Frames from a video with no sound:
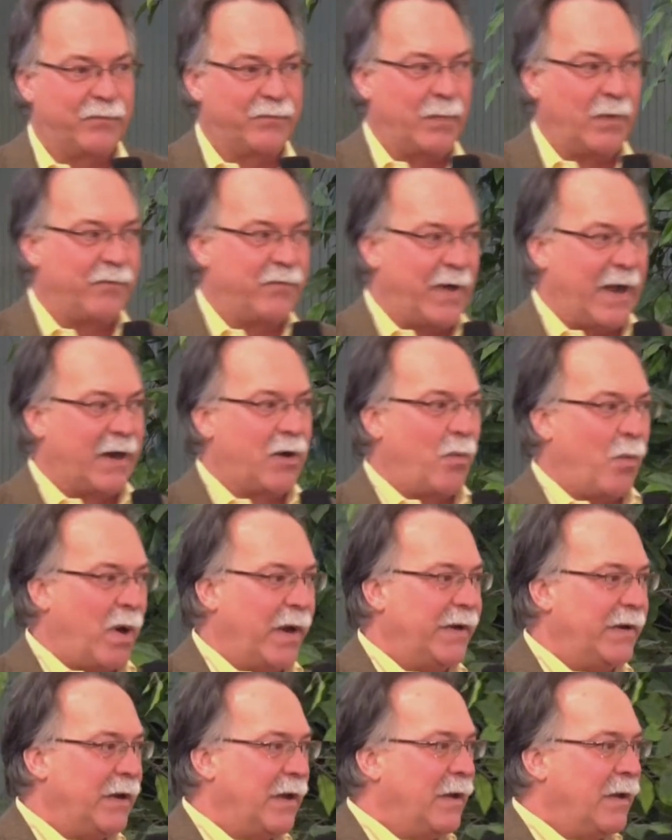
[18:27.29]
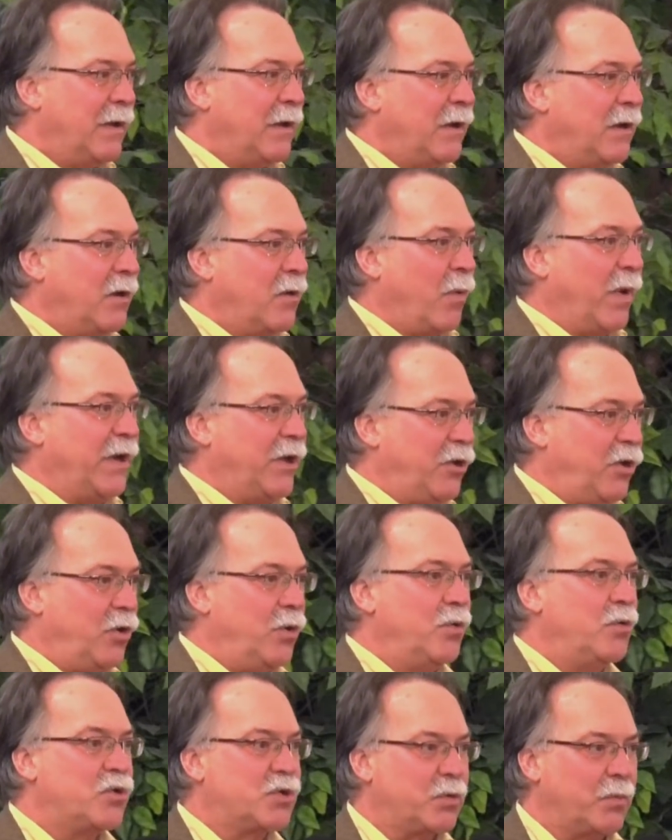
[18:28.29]
in fact quite
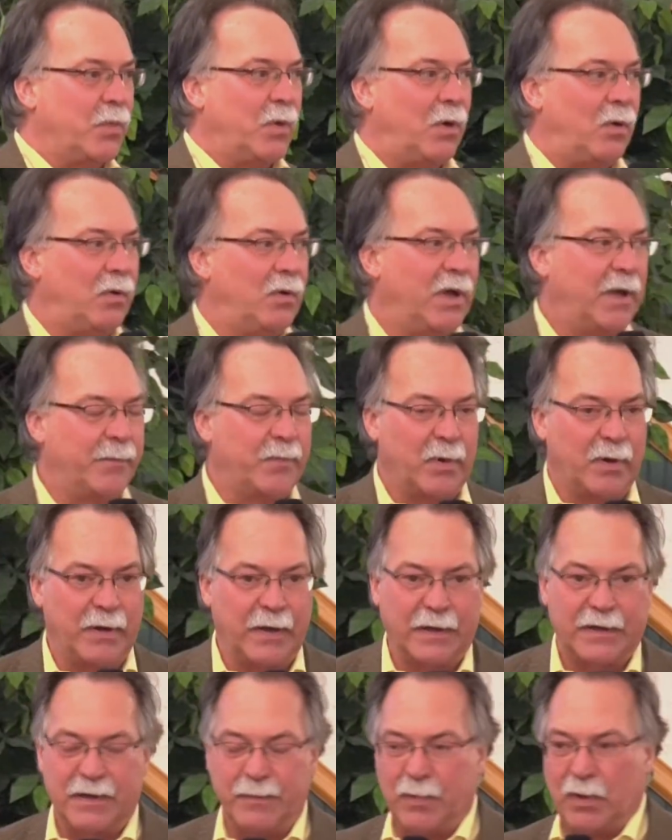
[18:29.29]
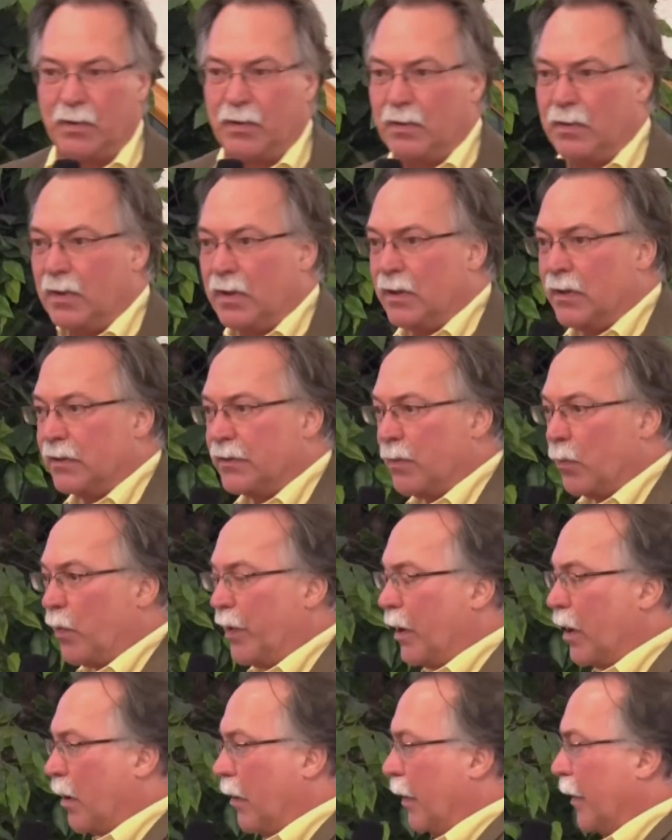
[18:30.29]
usual and predictable that
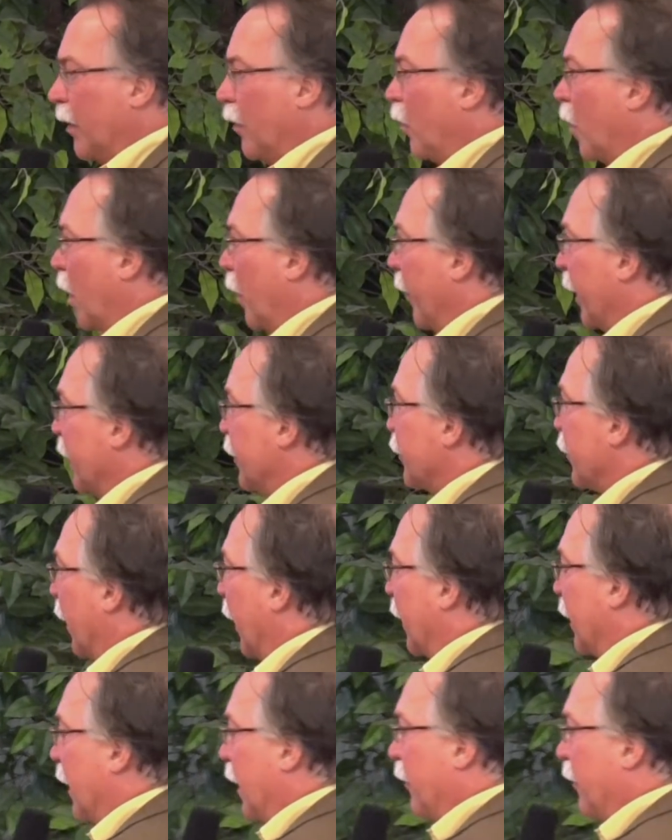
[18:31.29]
we are in a warming trend.